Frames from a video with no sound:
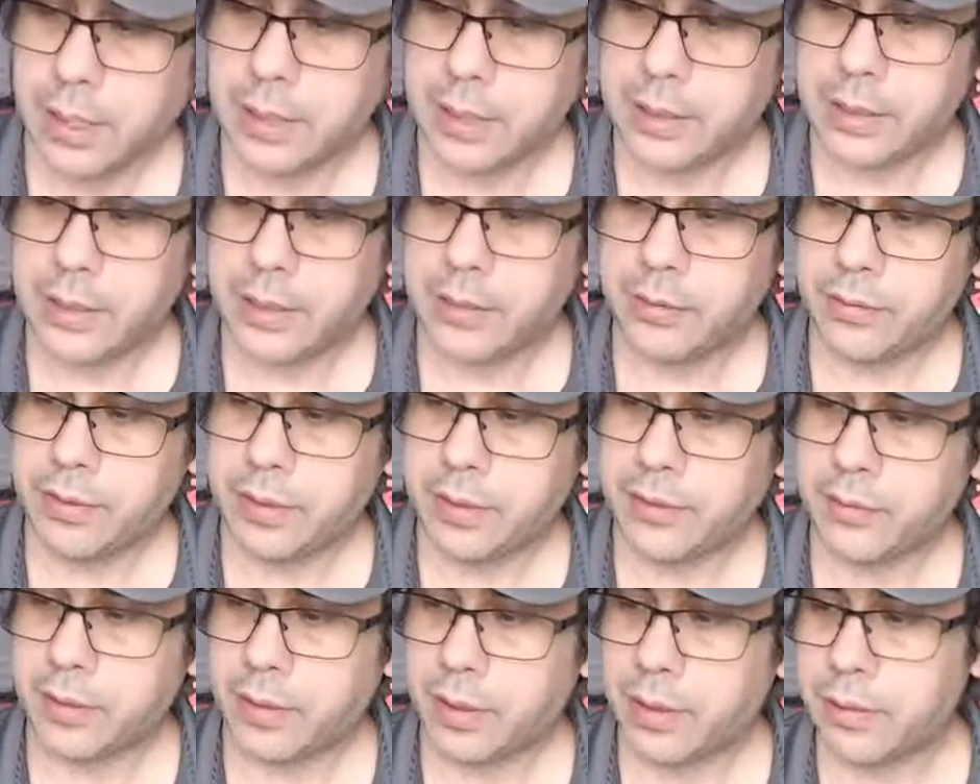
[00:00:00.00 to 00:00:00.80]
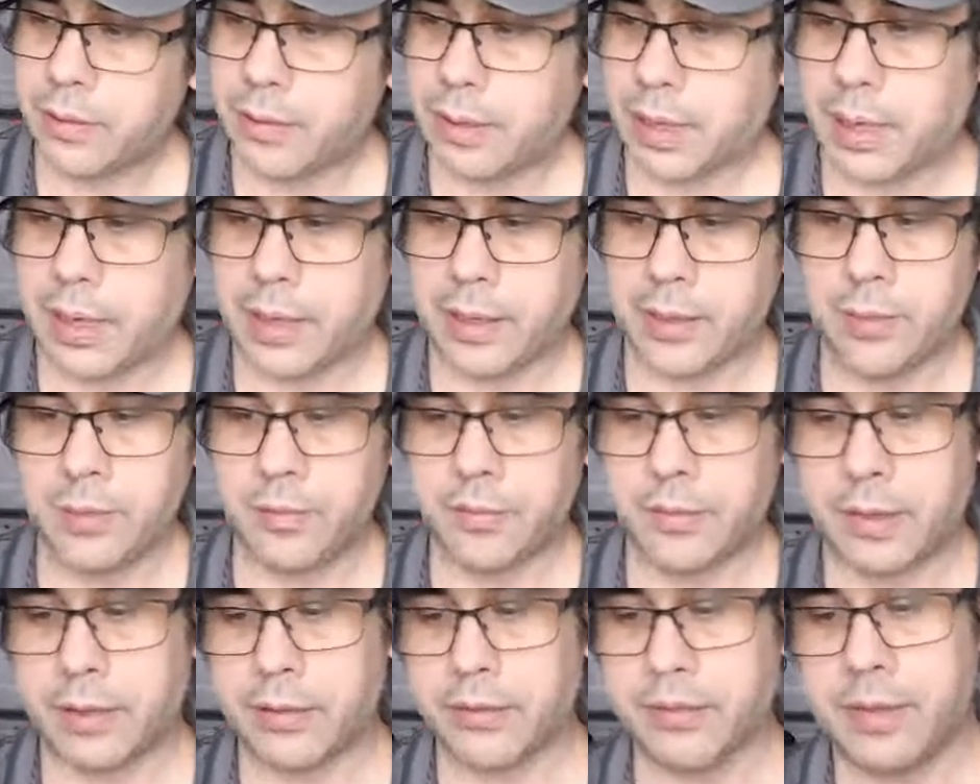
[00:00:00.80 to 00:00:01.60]
And then these other
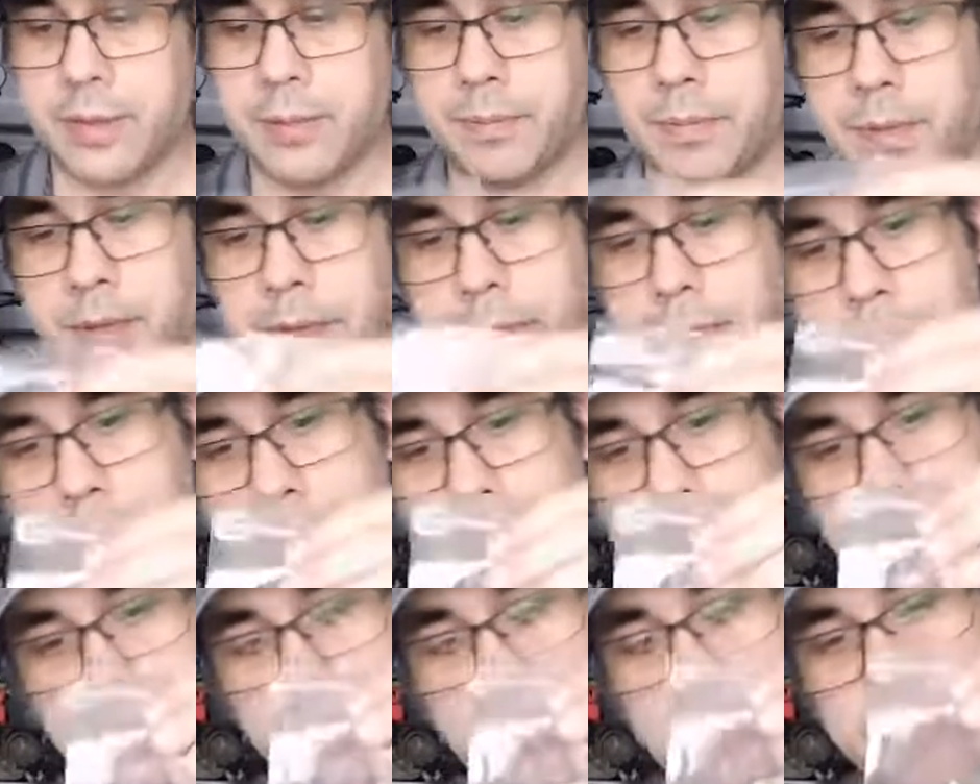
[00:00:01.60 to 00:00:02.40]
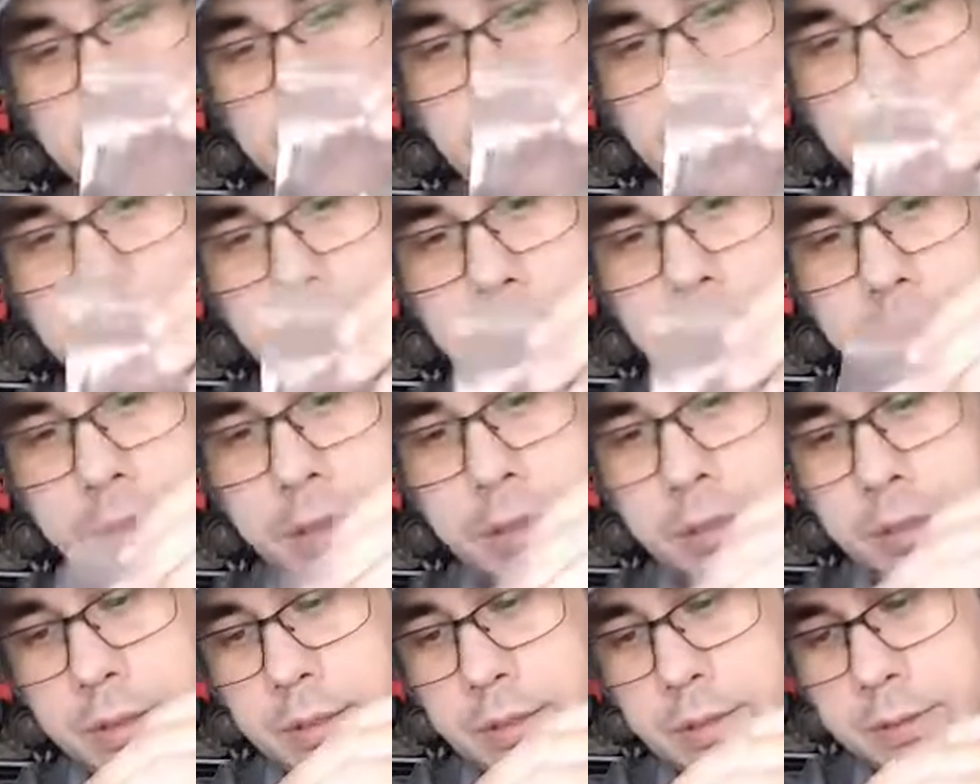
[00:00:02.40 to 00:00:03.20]
items, I'll see about getting them on the
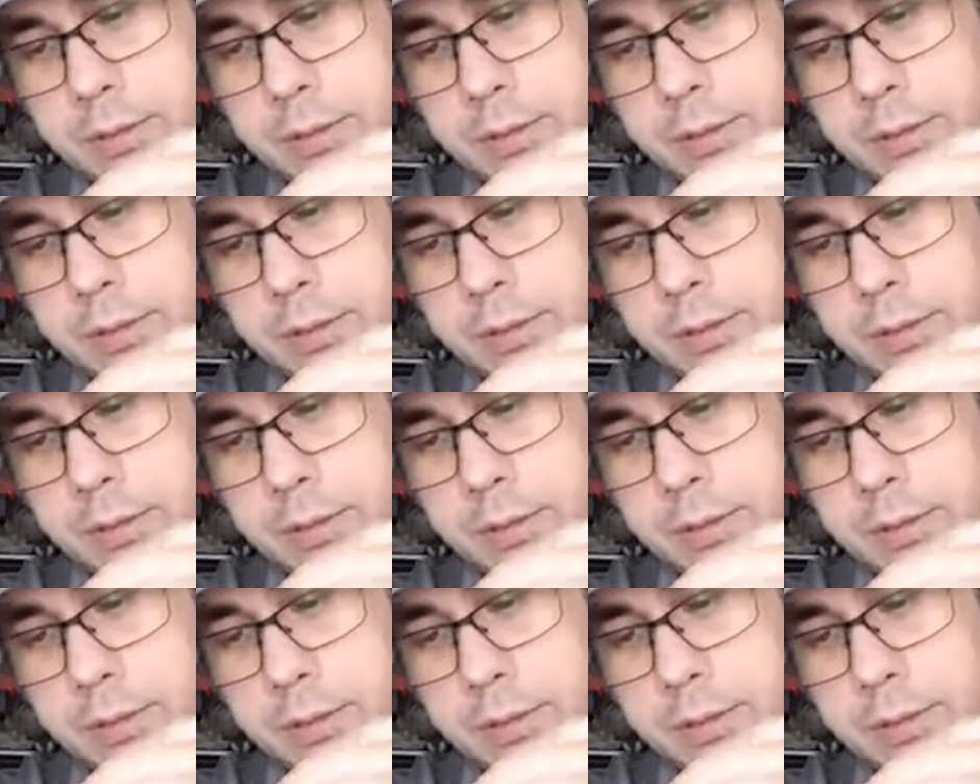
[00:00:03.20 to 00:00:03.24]
store.